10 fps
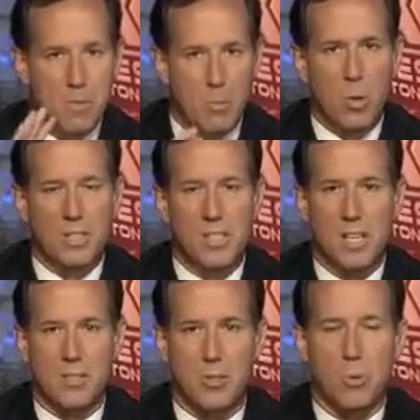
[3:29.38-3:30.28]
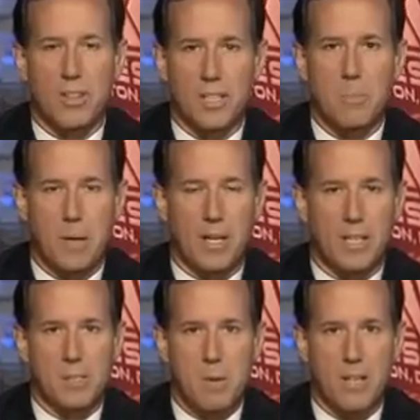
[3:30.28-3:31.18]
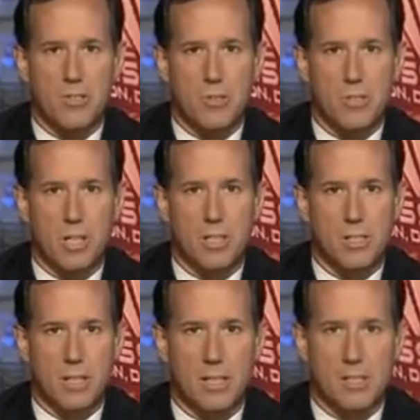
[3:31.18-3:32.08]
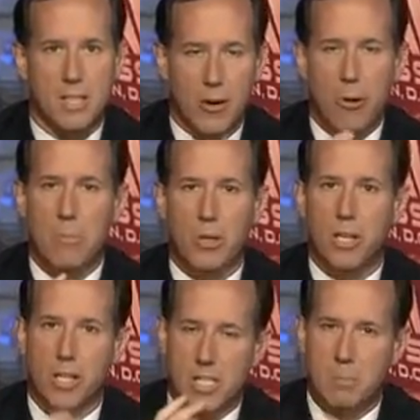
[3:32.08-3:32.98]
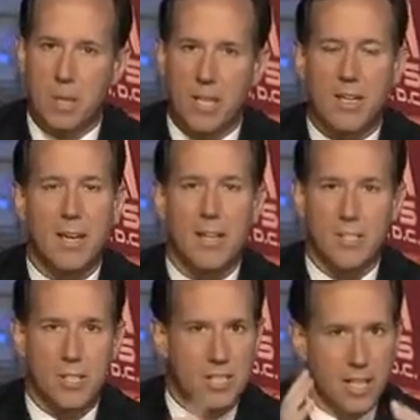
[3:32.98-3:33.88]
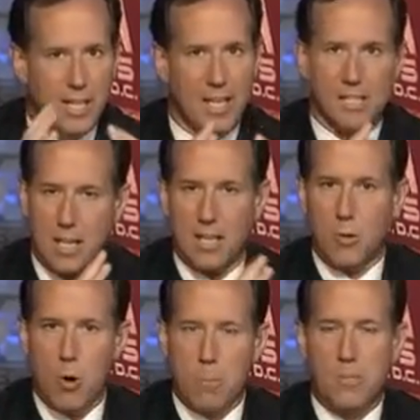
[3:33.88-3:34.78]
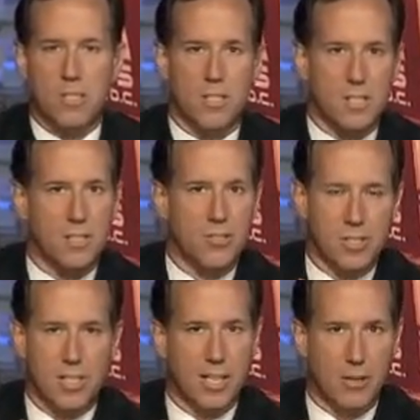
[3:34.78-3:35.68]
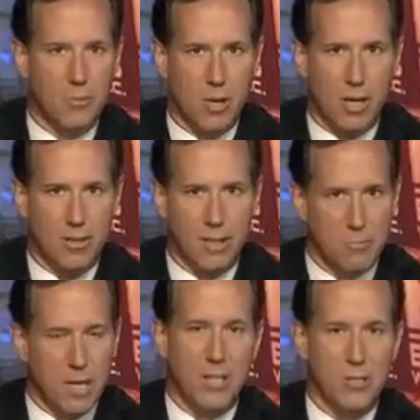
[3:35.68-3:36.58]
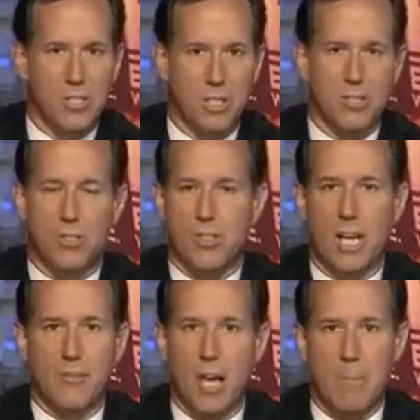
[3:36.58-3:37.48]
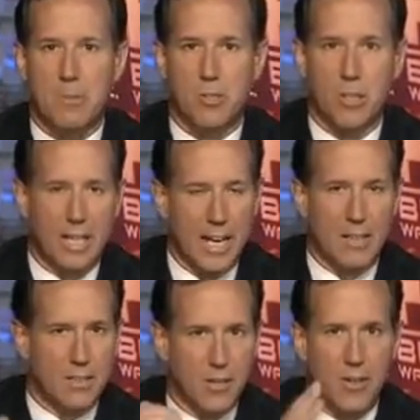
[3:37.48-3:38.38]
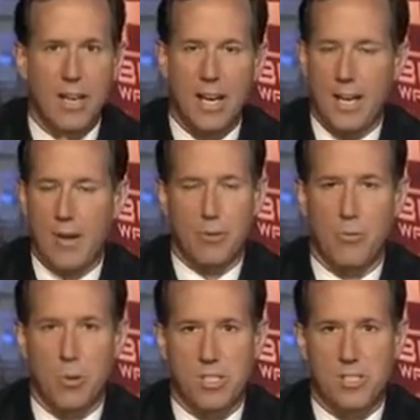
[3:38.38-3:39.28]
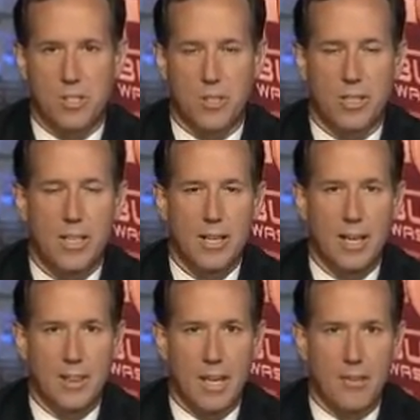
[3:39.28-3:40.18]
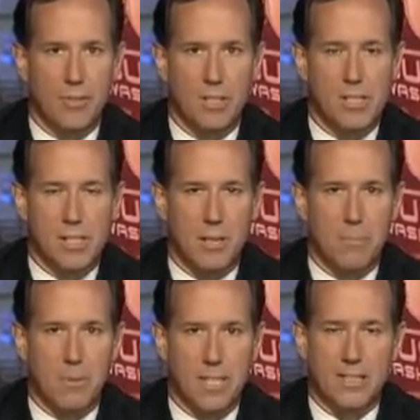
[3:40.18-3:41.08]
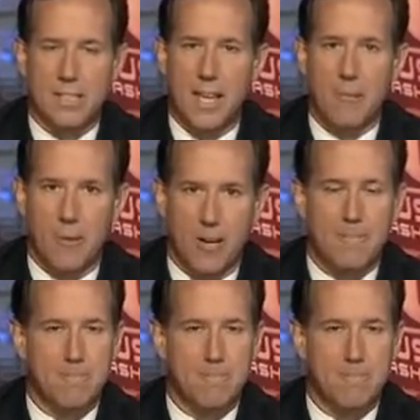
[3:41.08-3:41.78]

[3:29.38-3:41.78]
What this had to do with independent expenditures, and it's their ability to speak. Just like as a corporate citizen, just like a regular citizen should have the opportunity to get out there and have their voices heard, and thankfully the Senate protected that right.